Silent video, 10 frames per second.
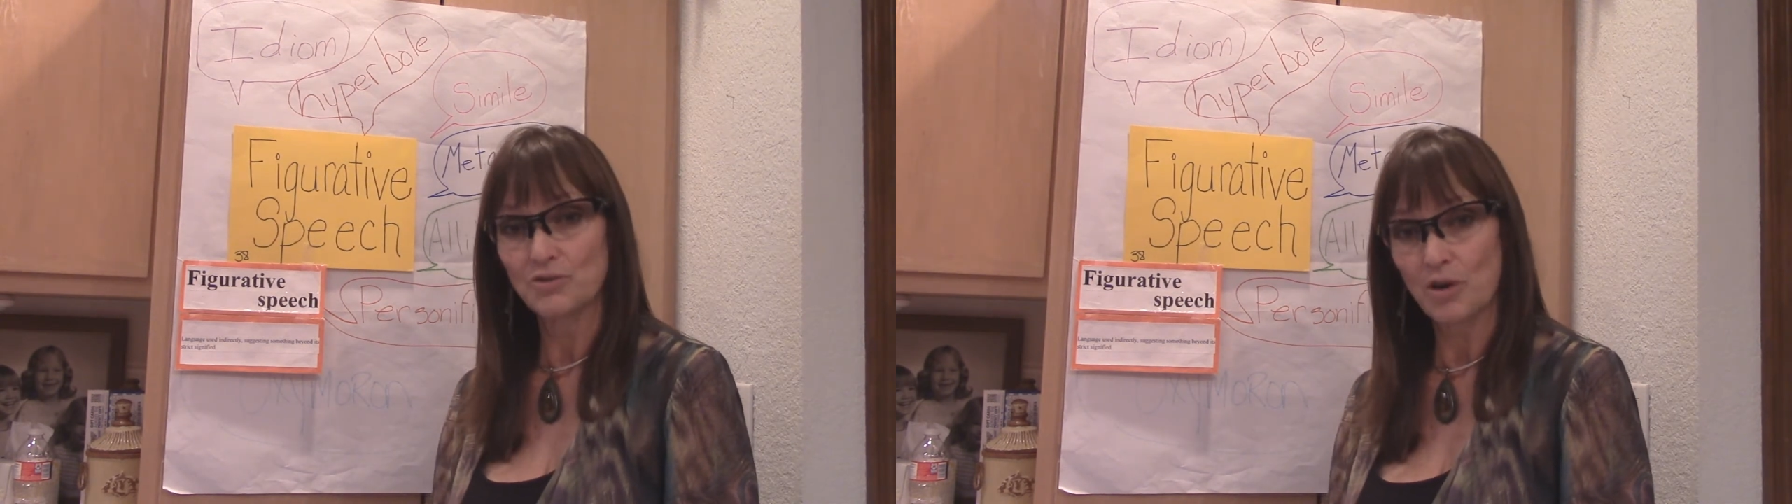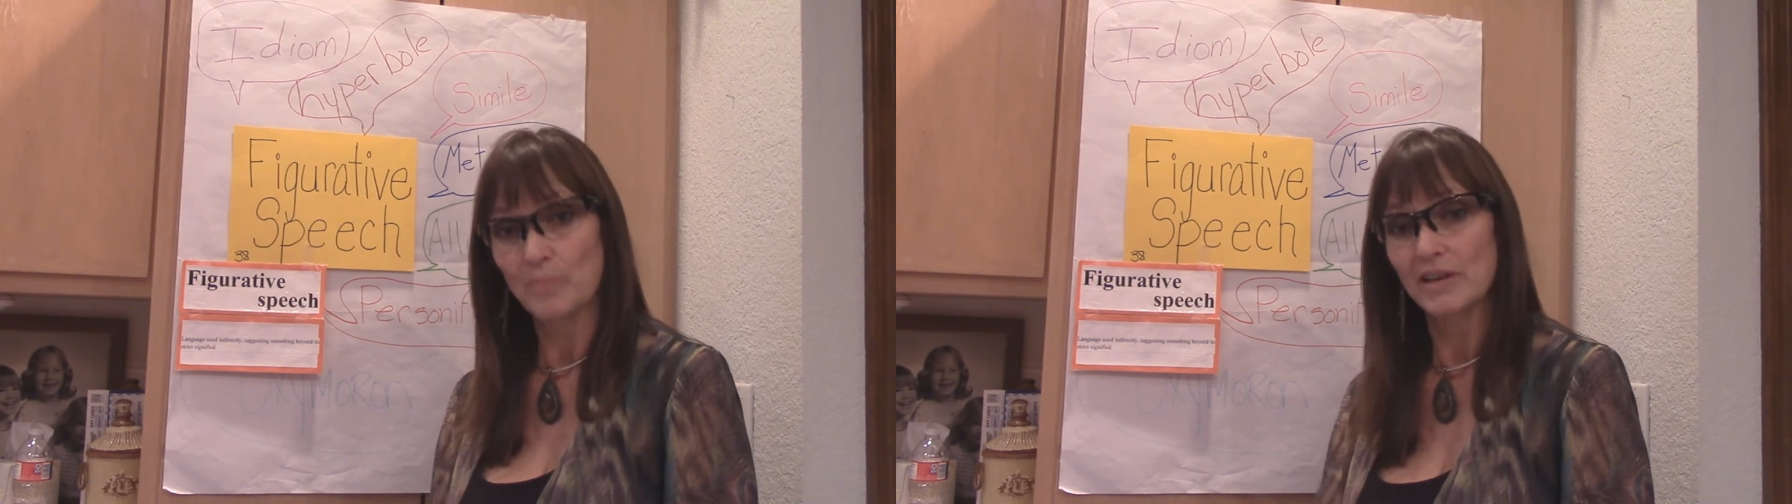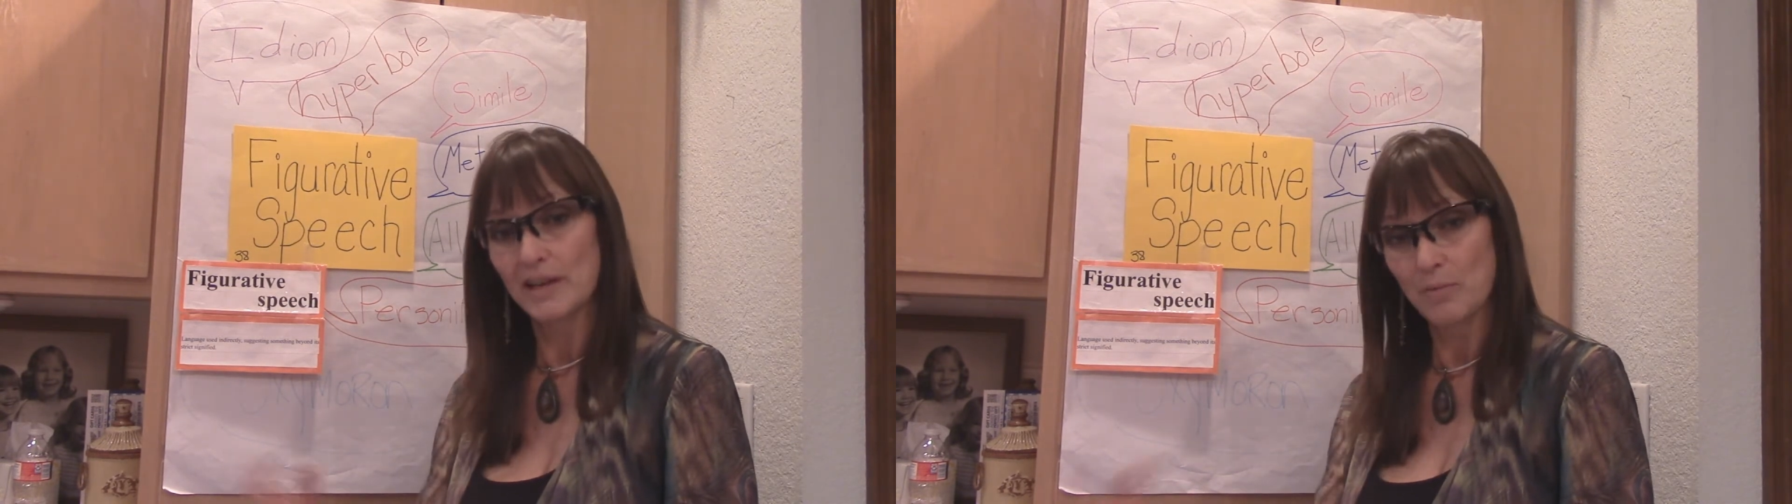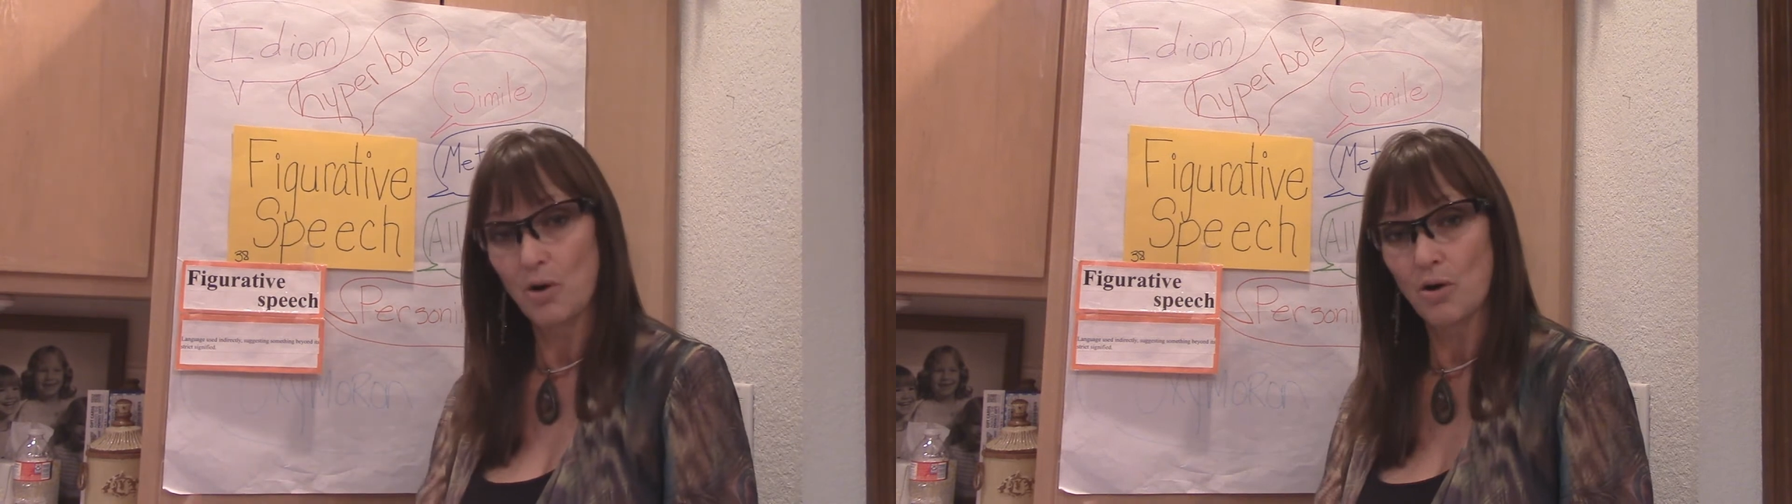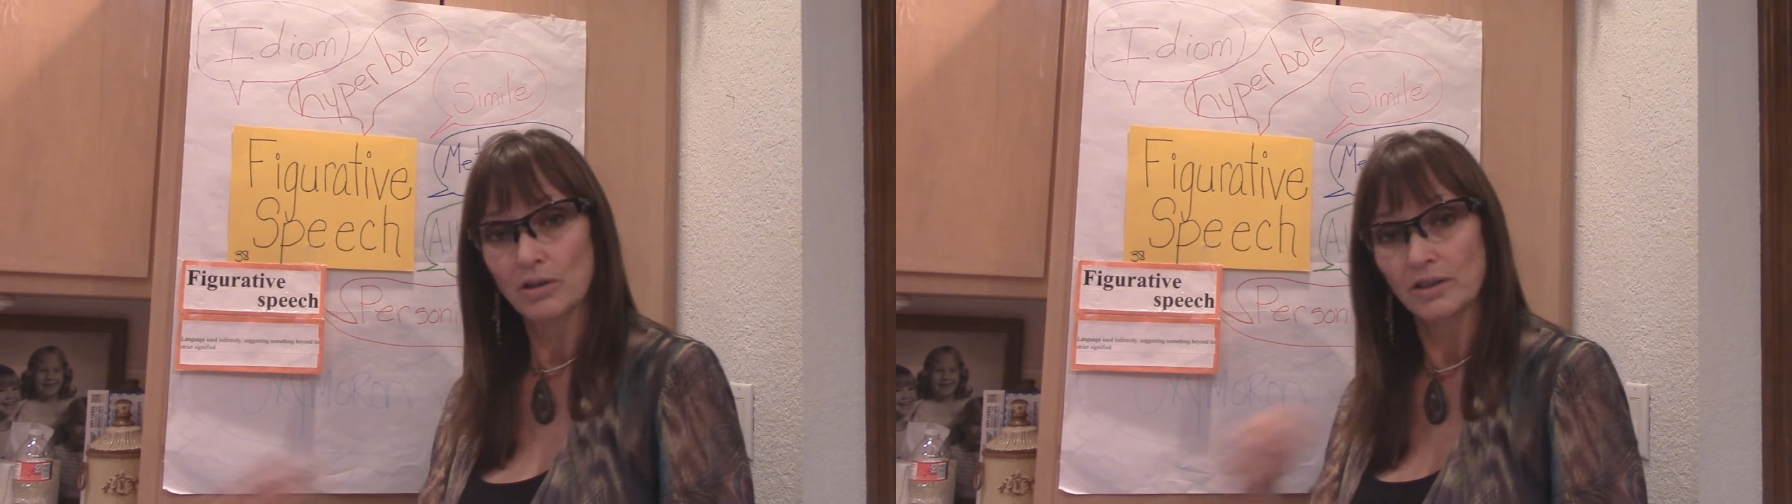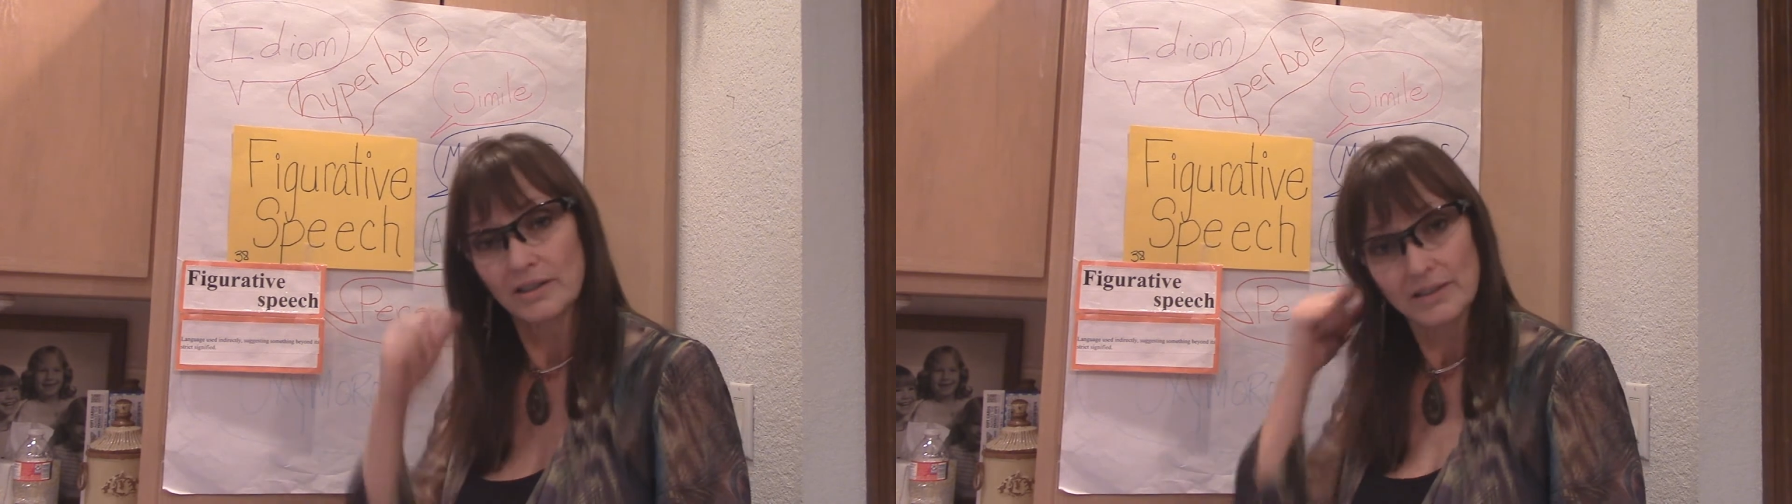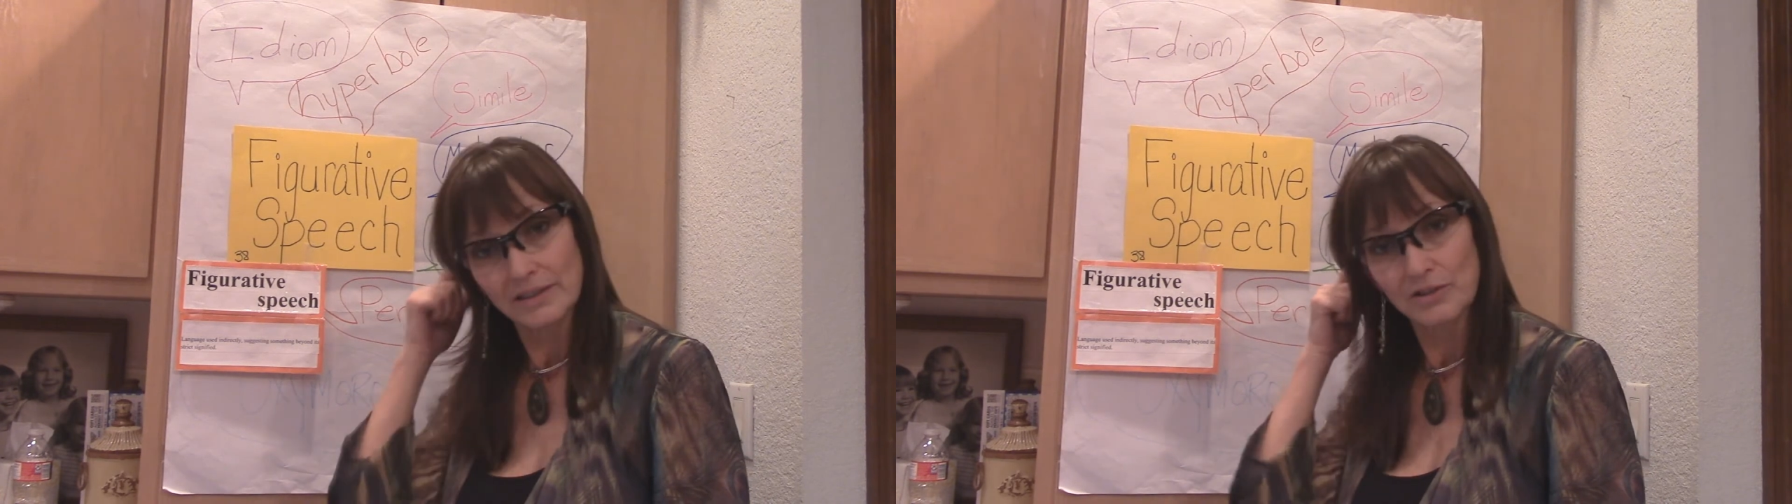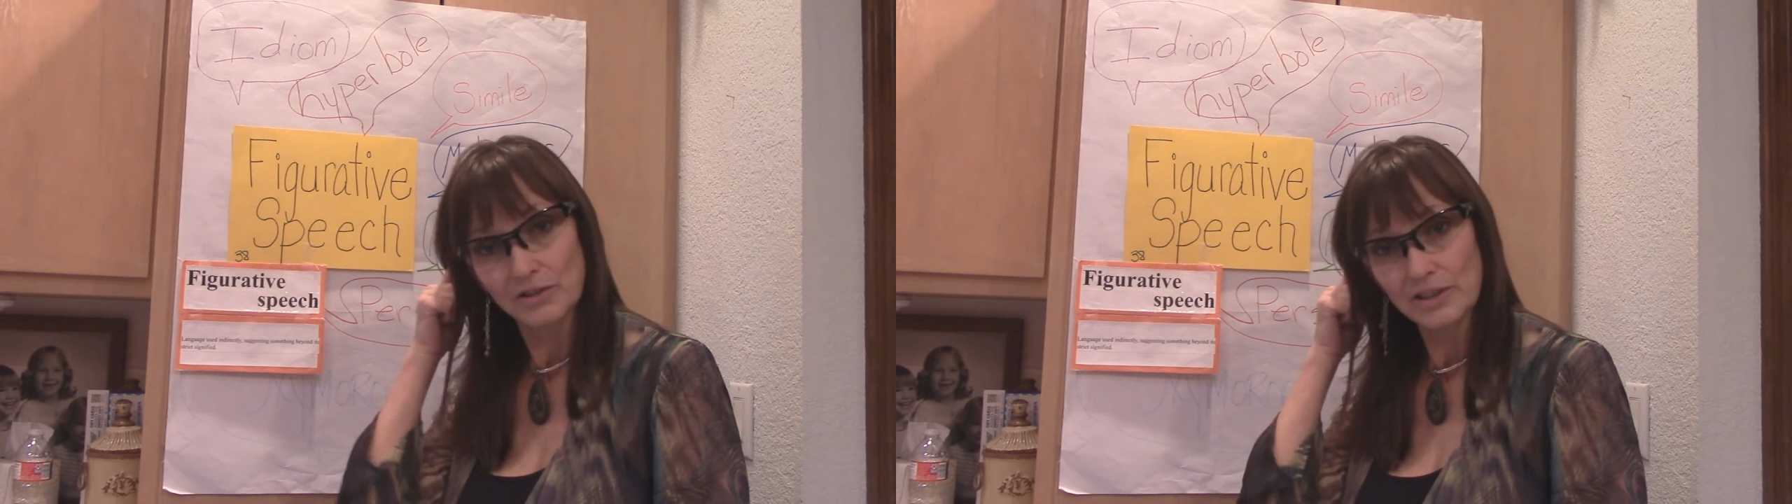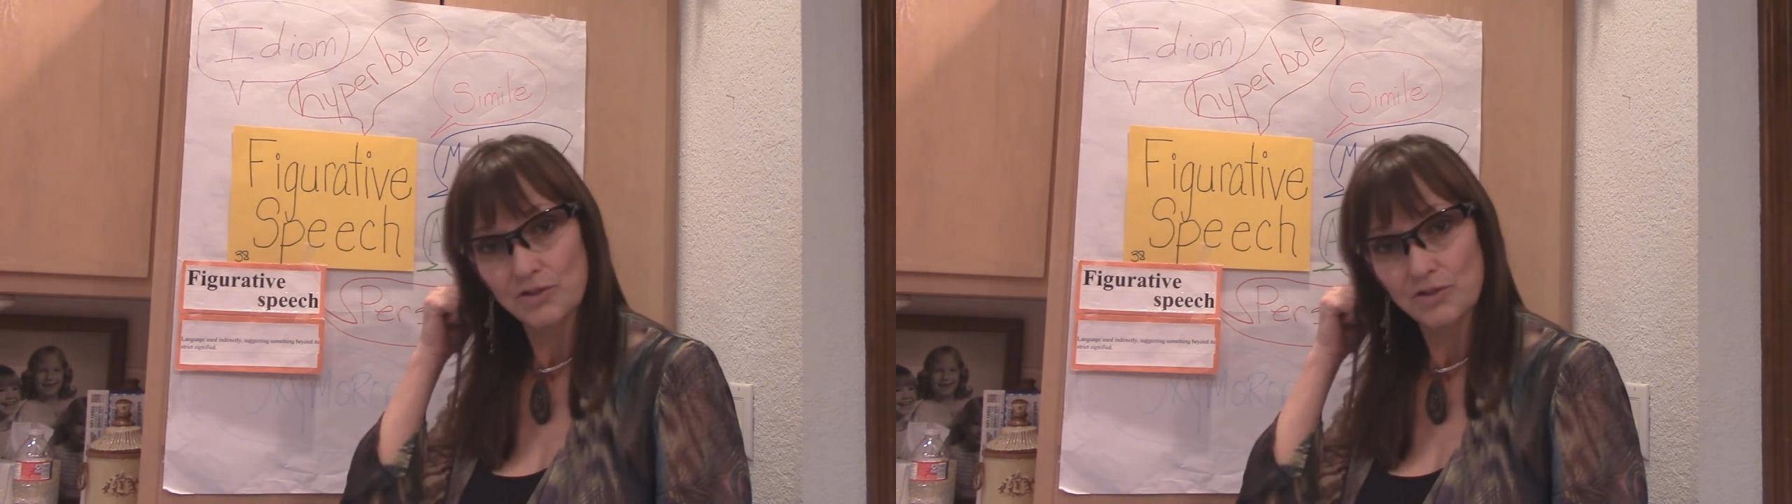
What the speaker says: dropping a ball, literally